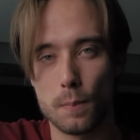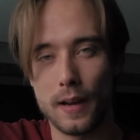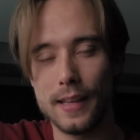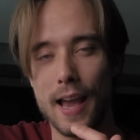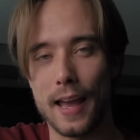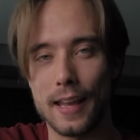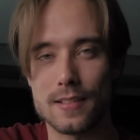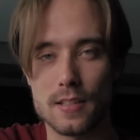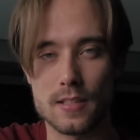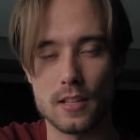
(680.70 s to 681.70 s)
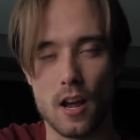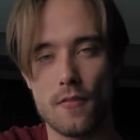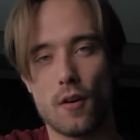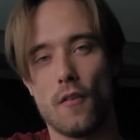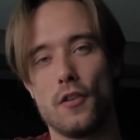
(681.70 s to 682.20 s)
But yeah, I guess it's
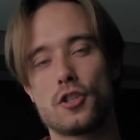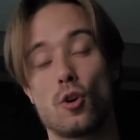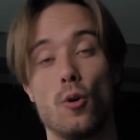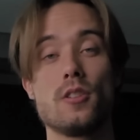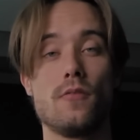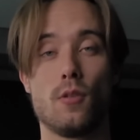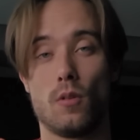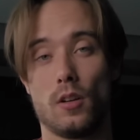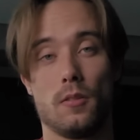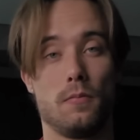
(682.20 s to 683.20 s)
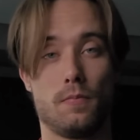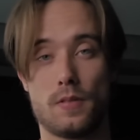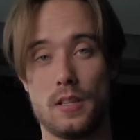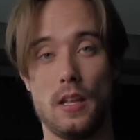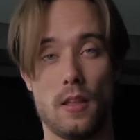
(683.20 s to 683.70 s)
enough of the scores. If you want to
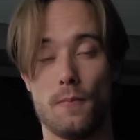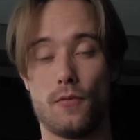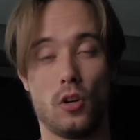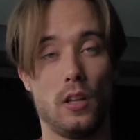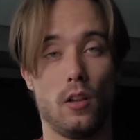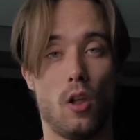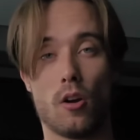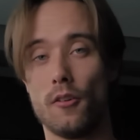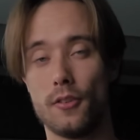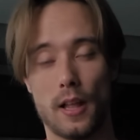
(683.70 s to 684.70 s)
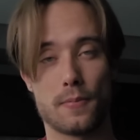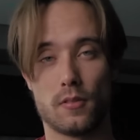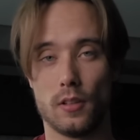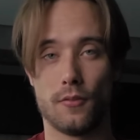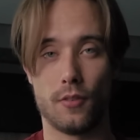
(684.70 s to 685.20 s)
see them for a little longer, feel
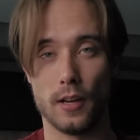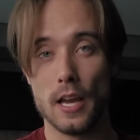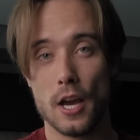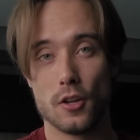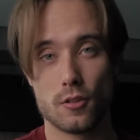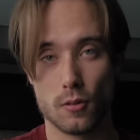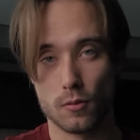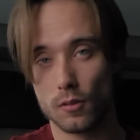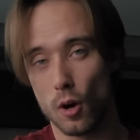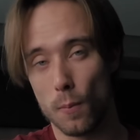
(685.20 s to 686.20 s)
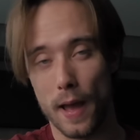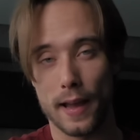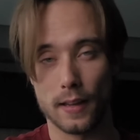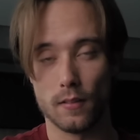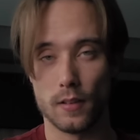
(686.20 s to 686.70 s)
absolutely free to go
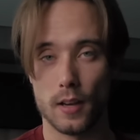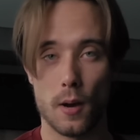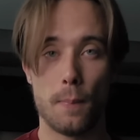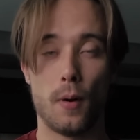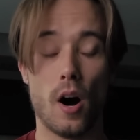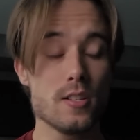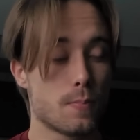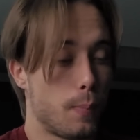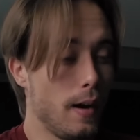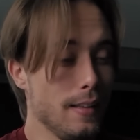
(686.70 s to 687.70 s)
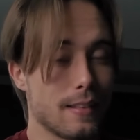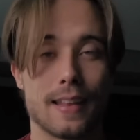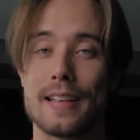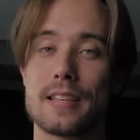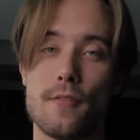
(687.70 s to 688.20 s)
back and pause. But
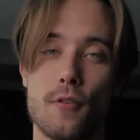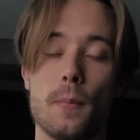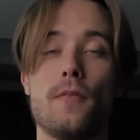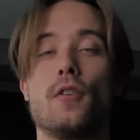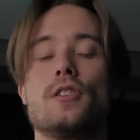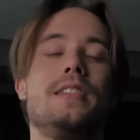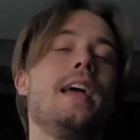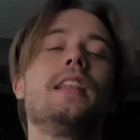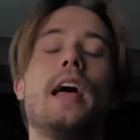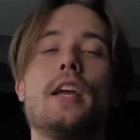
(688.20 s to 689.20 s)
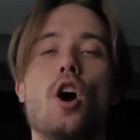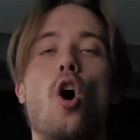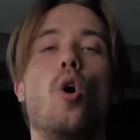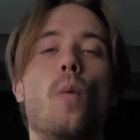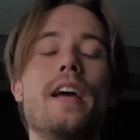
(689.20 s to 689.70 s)
that's it from me for today. Like
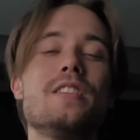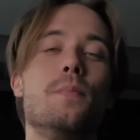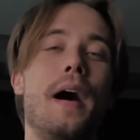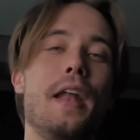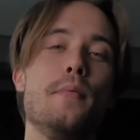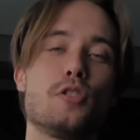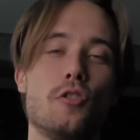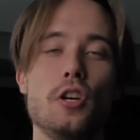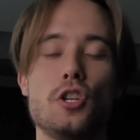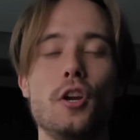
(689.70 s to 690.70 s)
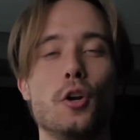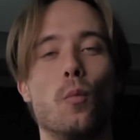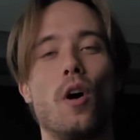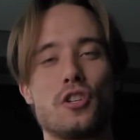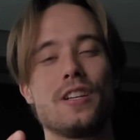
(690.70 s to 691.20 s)
always, my name is Grisha. You're
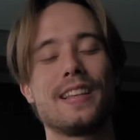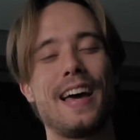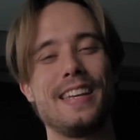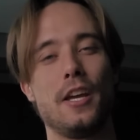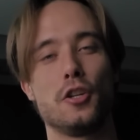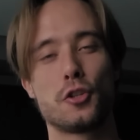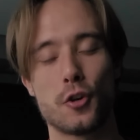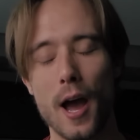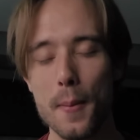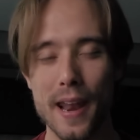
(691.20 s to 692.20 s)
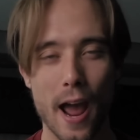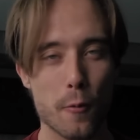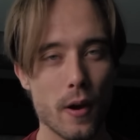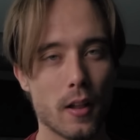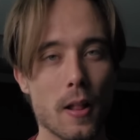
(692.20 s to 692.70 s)
watching Gladiators Tribe, and I
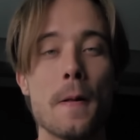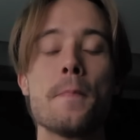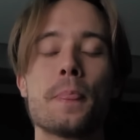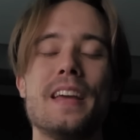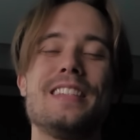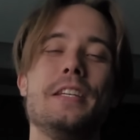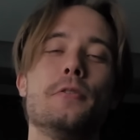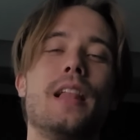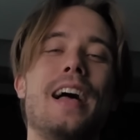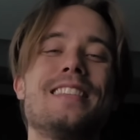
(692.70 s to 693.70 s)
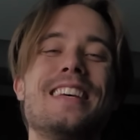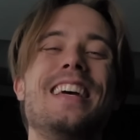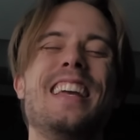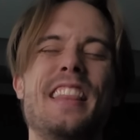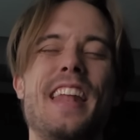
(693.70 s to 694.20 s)
will see you glads
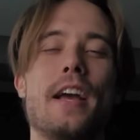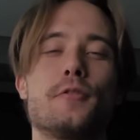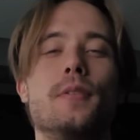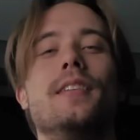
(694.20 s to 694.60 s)
in the next one.